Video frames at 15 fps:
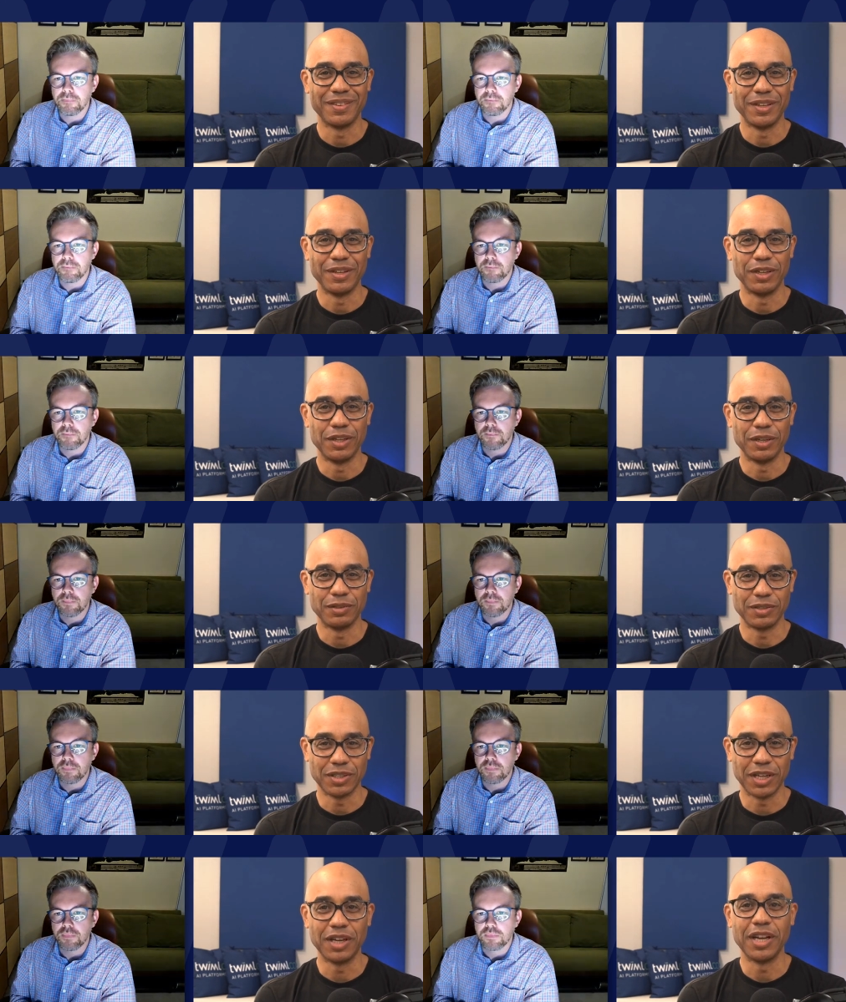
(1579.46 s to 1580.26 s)
Speaker 1: you know
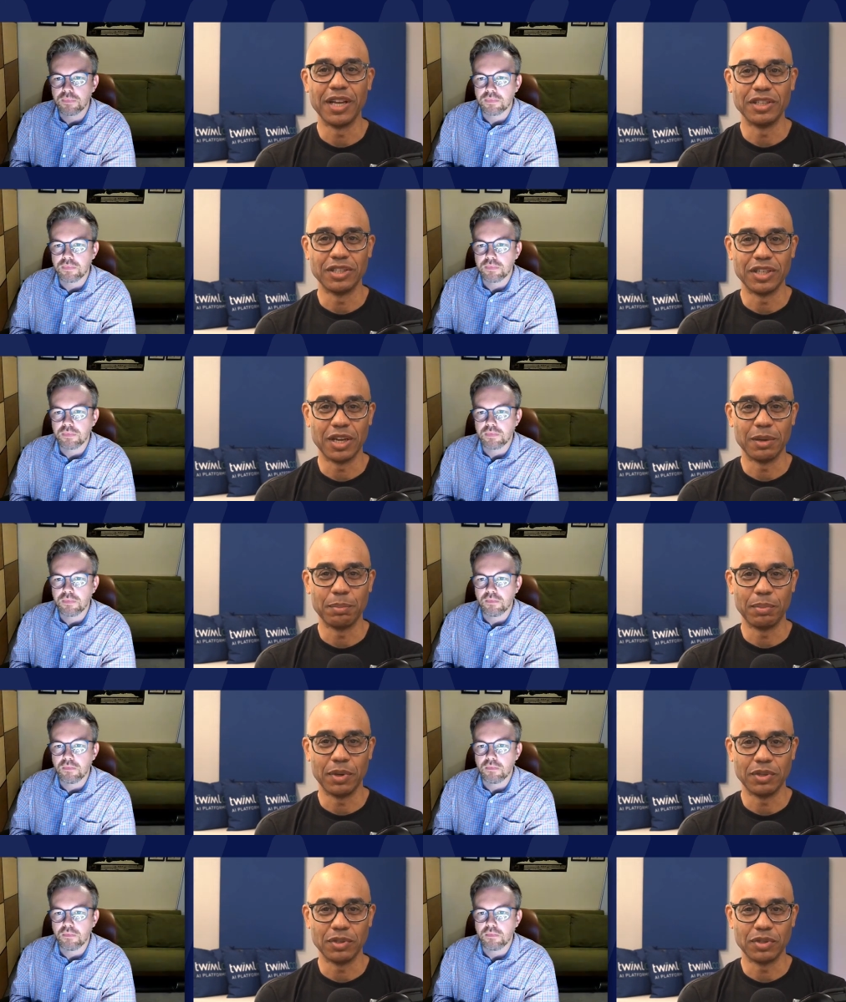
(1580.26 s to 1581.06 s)
set an agent up
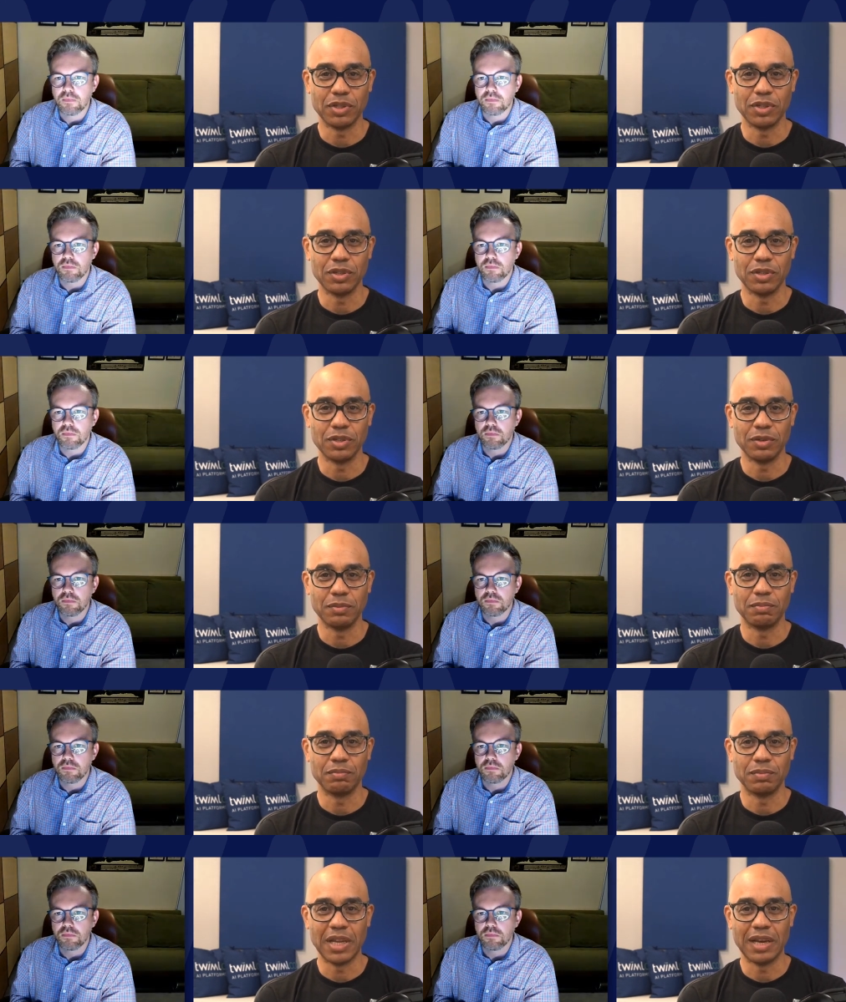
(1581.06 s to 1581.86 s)
to
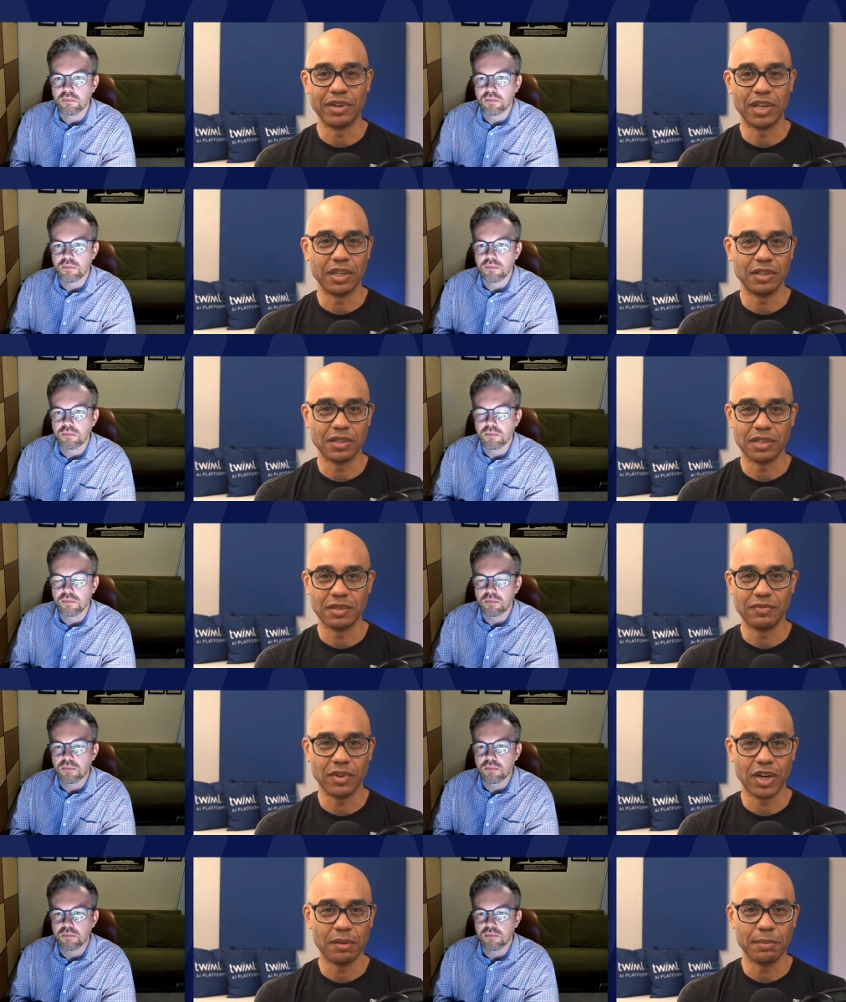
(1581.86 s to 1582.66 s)
navigate this
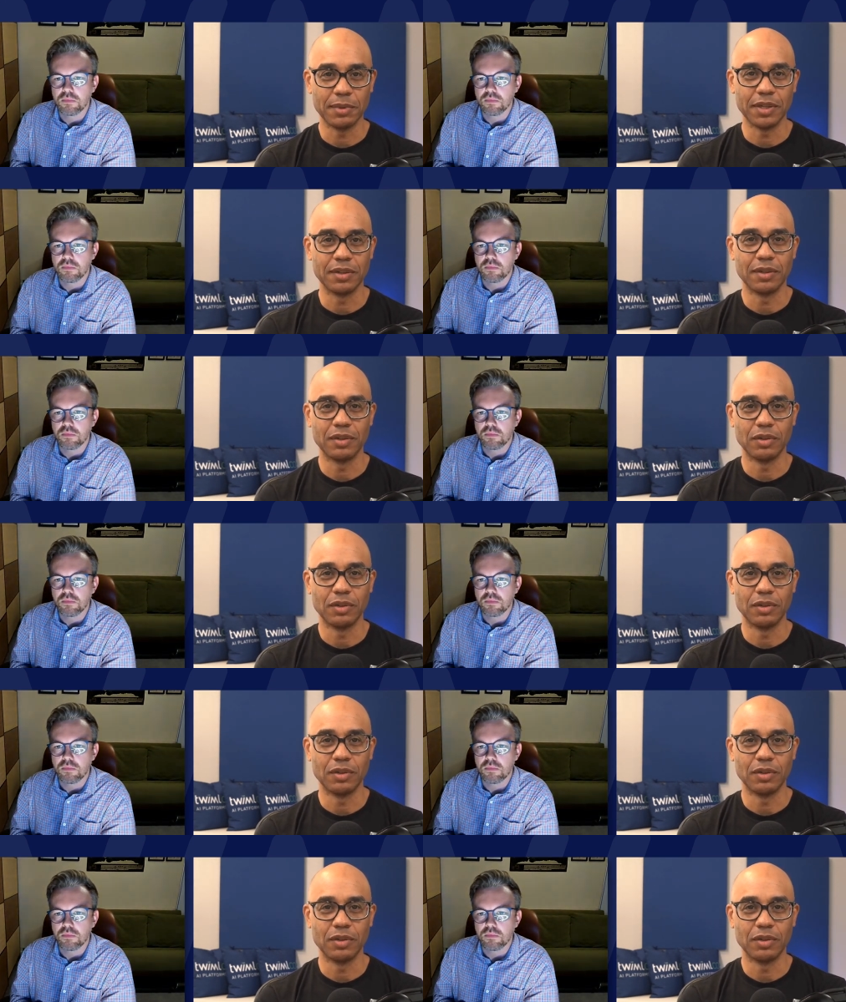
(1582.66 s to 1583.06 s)
environment.